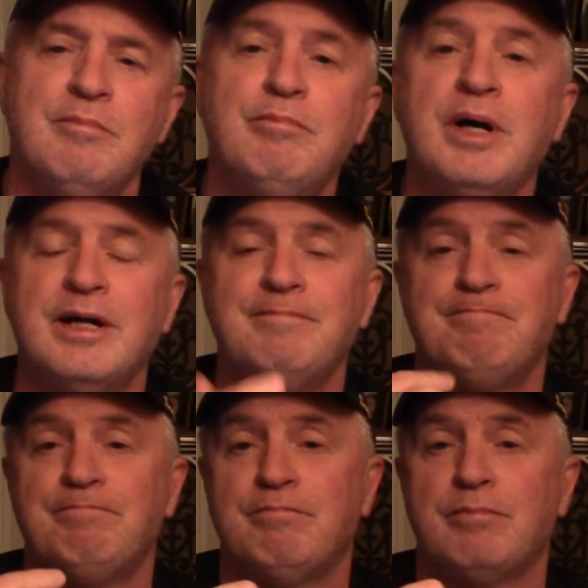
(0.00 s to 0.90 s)
But
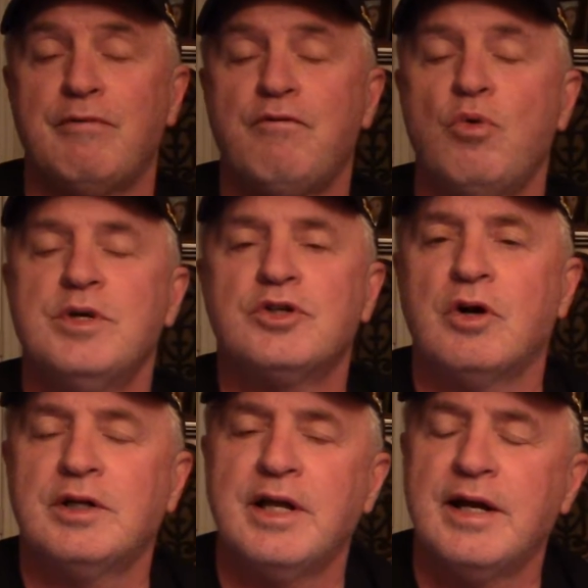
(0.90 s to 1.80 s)
before we
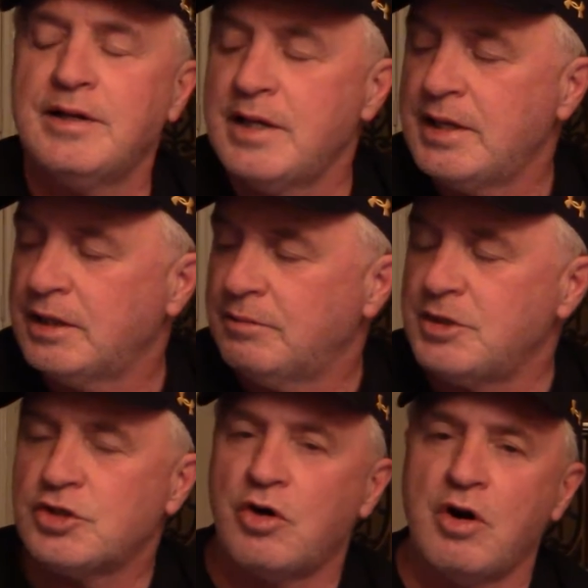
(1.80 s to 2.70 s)
start that, let me
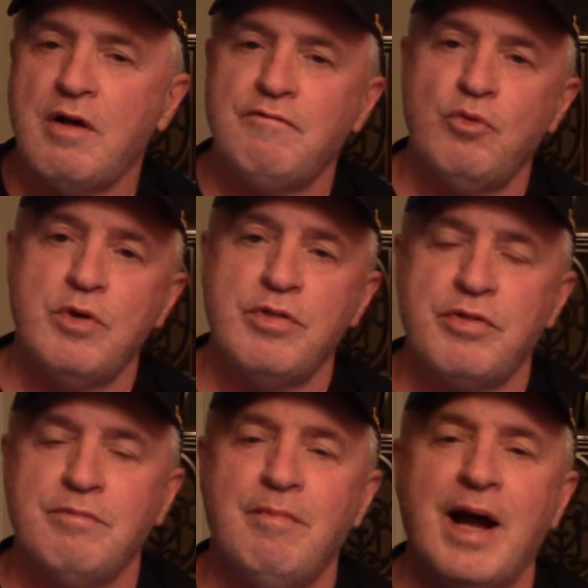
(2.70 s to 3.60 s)
start off
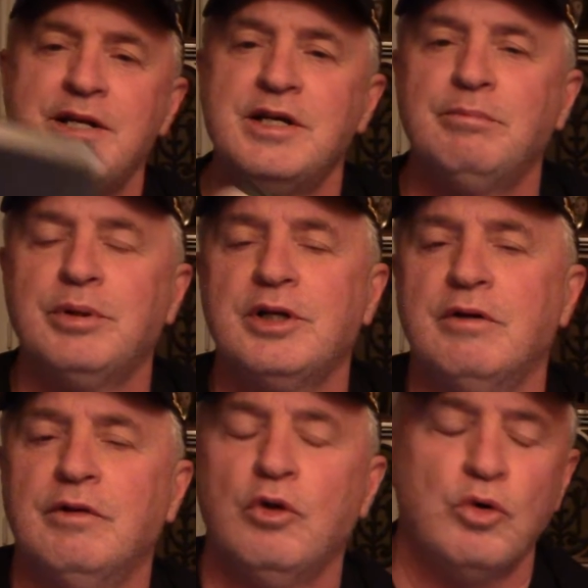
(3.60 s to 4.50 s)
with my template
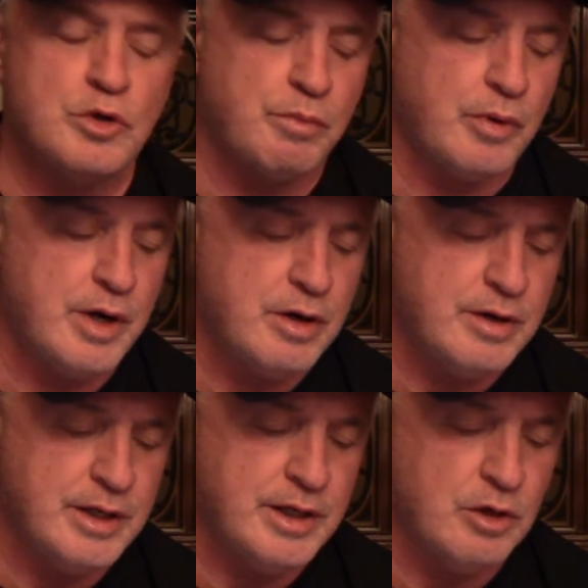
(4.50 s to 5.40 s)
of the Lord's Prayer.
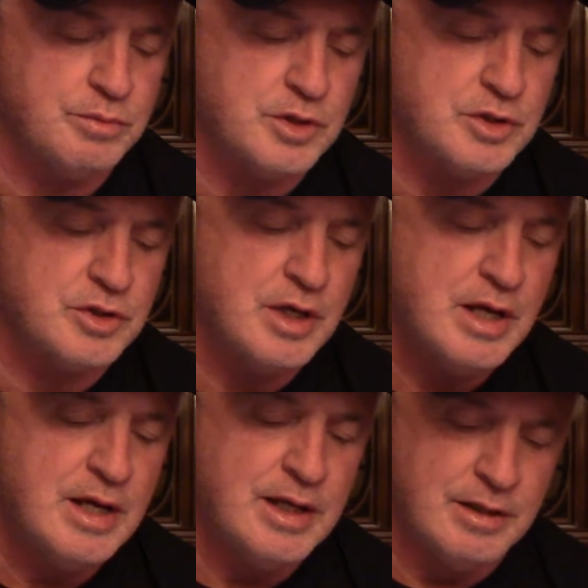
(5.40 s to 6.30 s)
It helps us,
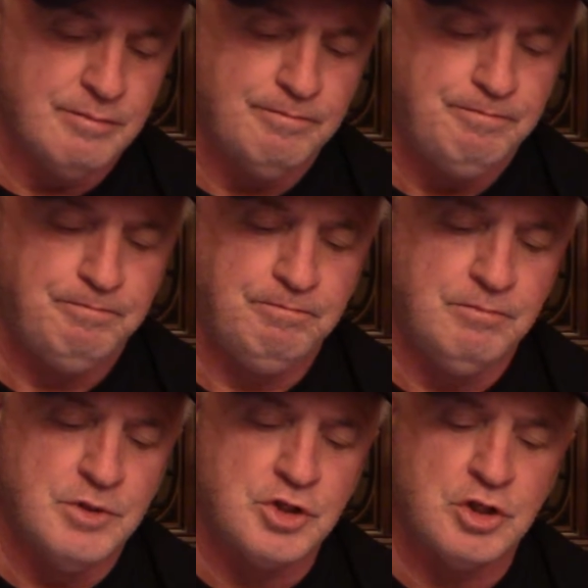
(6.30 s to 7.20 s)

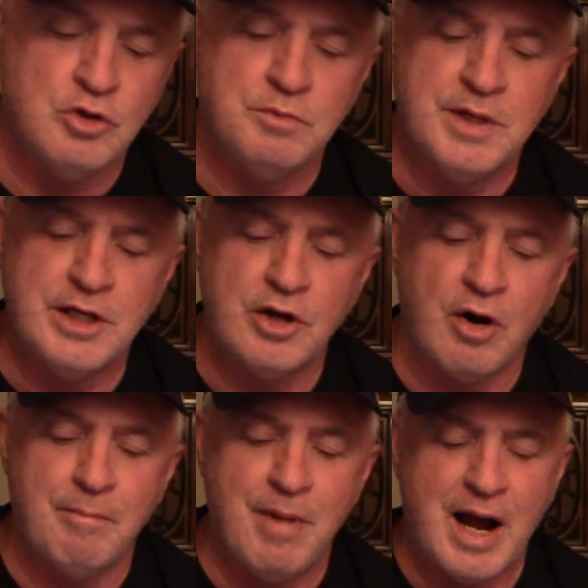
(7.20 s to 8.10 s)
excuse me, get
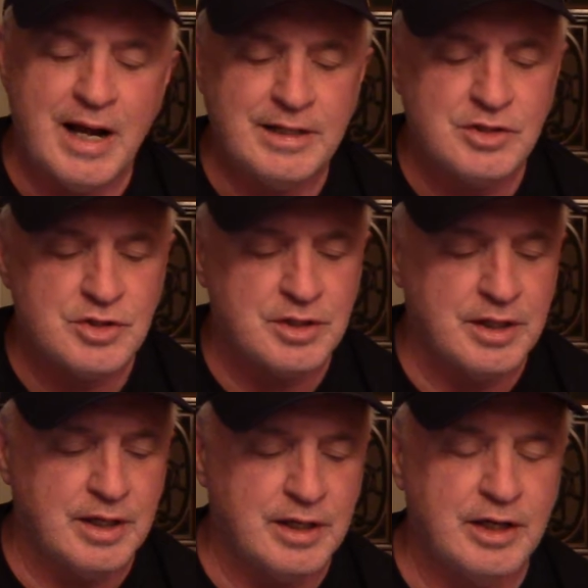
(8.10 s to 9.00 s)
our minds
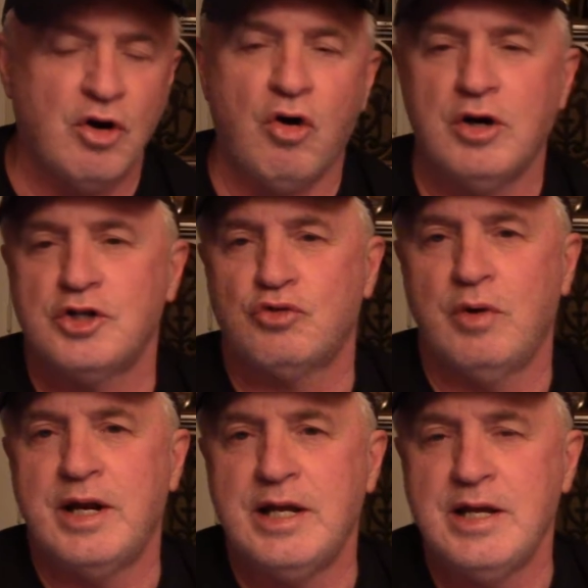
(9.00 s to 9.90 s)
uh, and hearts
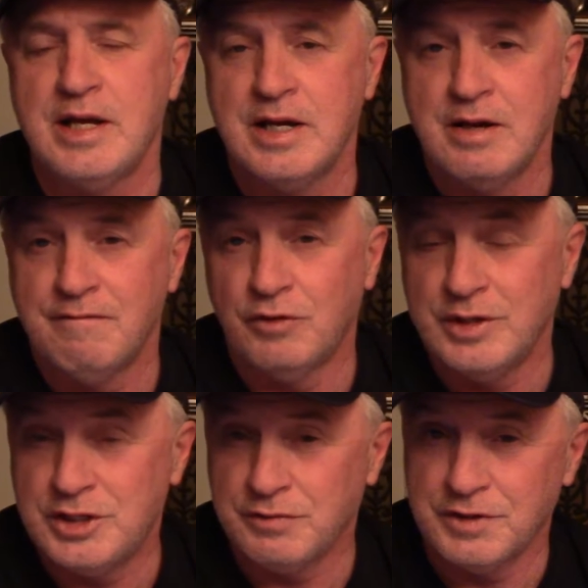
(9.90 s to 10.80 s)
ready for
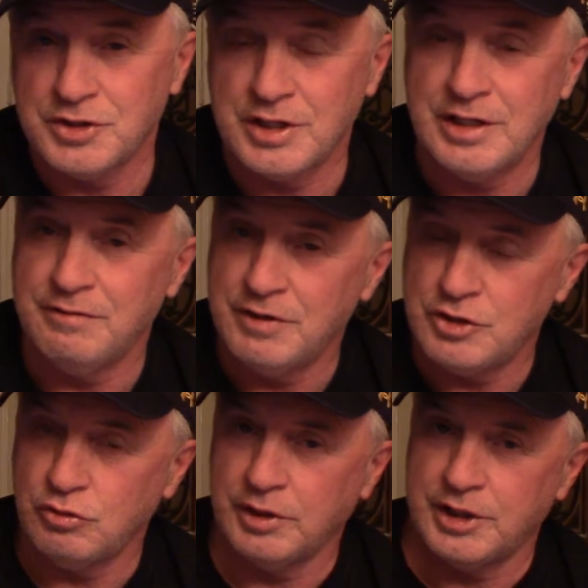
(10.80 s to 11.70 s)
each of us
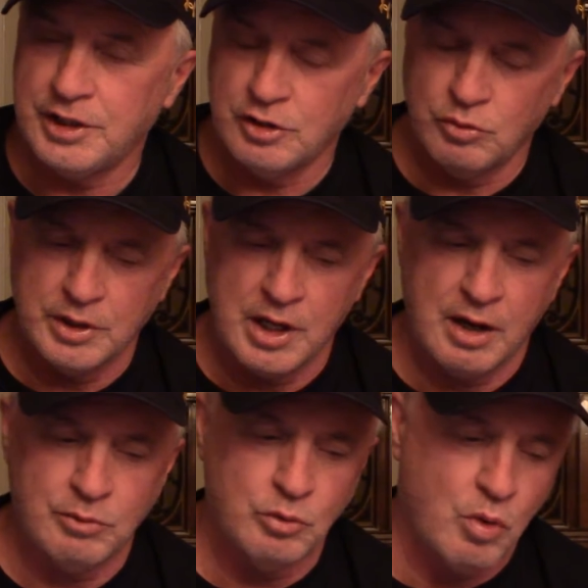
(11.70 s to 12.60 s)
individually to hear what
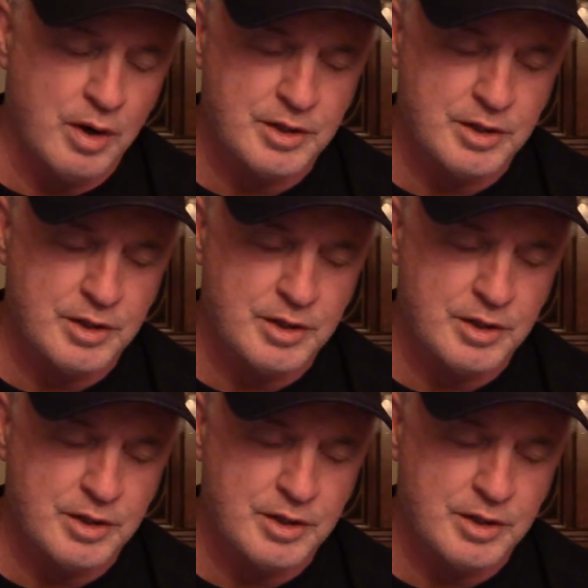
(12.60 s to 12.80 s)
God would want